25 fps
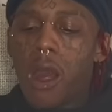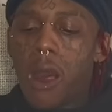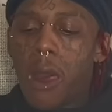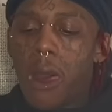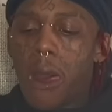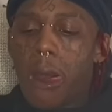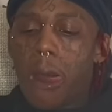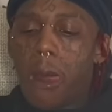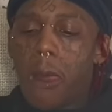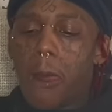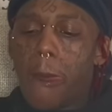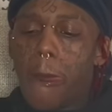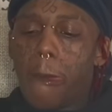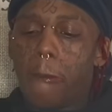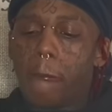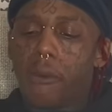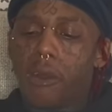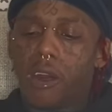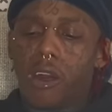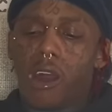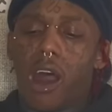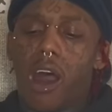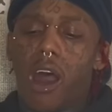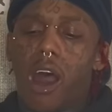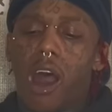Yeah.
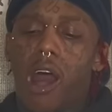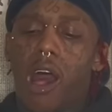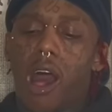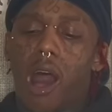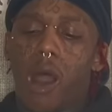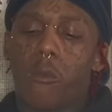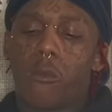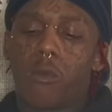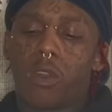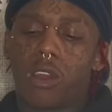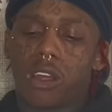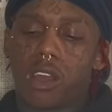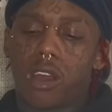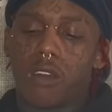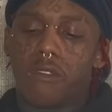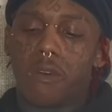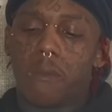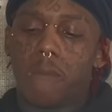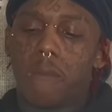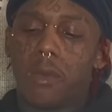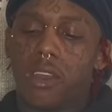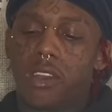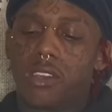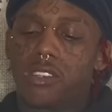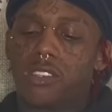But I, want to give a
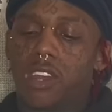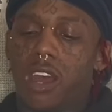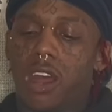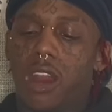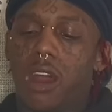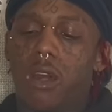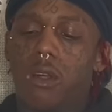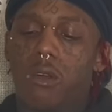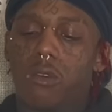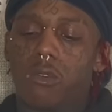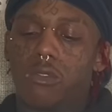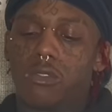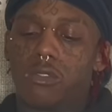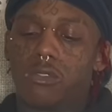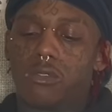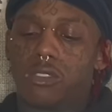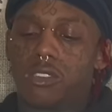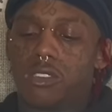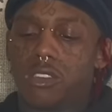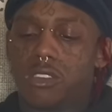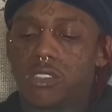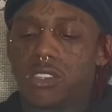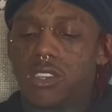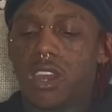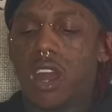big shout out
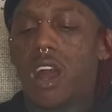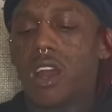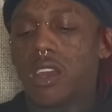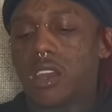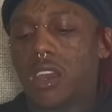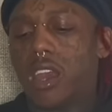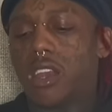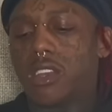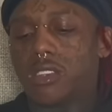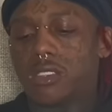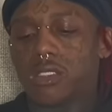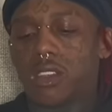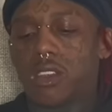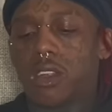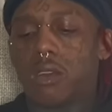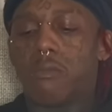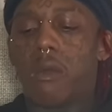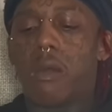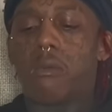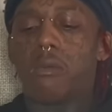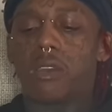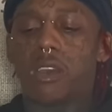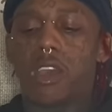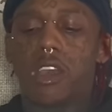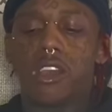to Sean Kingston and
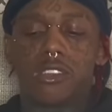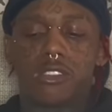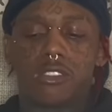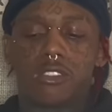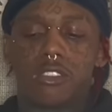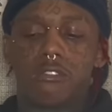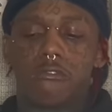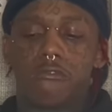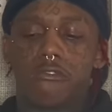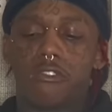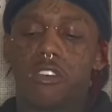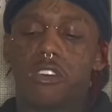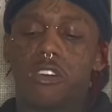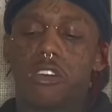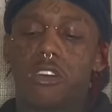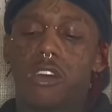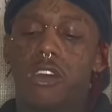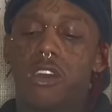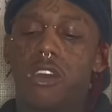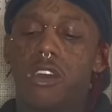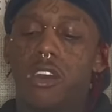Mama Kingston for,